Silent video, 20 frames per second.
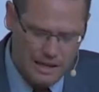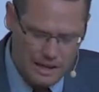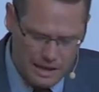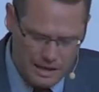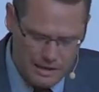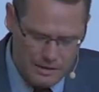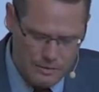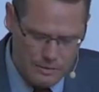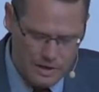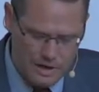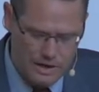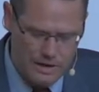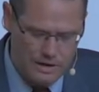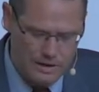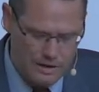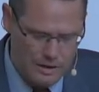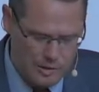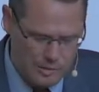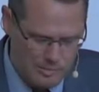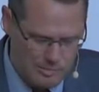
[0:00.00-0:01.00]

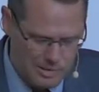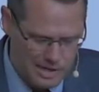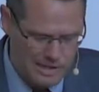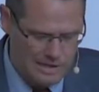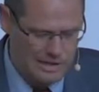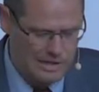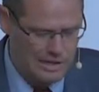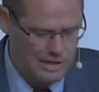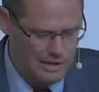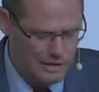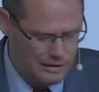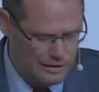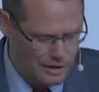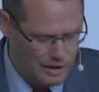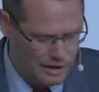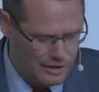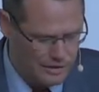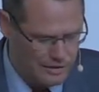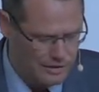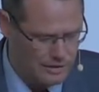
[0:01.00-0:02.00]
anywhere but in
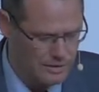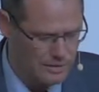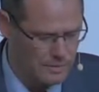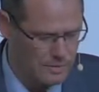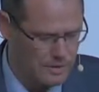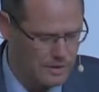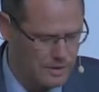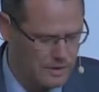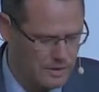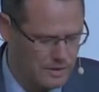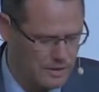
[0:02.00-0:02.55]
God alone.